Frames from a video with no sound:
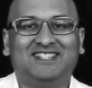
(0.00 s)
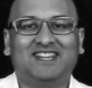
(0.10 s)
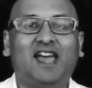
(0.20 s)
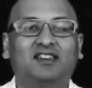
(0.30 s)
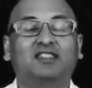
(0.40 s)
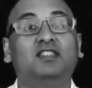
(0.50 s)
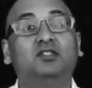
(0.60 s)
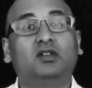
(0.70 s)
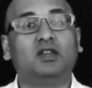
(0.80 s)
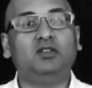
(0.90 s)
a tactic
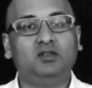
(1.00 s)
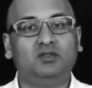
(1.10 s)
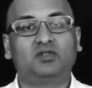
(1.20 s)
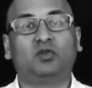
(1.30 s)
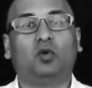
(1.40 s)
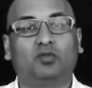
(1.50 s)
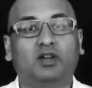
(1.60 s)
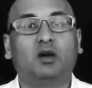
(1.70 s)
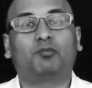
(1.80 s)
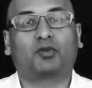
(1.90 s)
that you can use to
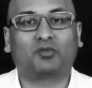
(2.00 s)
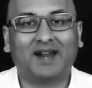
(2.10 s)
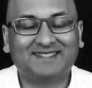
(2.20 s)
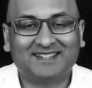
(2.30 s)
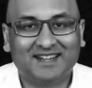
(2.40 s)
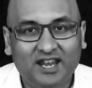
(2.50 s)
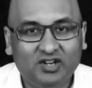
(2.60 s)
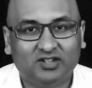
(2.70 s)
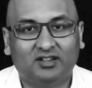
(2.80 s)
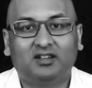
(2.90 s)
overcome
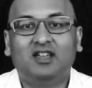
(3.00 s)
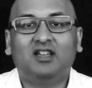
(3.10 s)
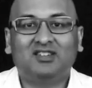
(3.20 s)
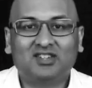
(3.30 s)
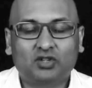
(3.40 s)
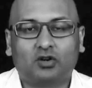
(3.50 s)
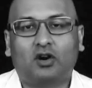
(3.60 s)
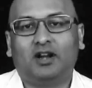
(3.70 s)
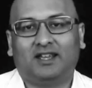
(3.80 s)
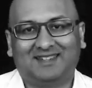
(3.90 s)
procrastination
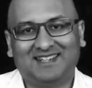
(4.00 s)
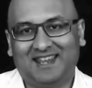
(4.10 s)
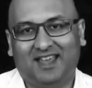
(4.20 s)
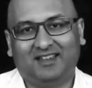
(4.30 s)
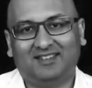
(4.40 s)
starting today.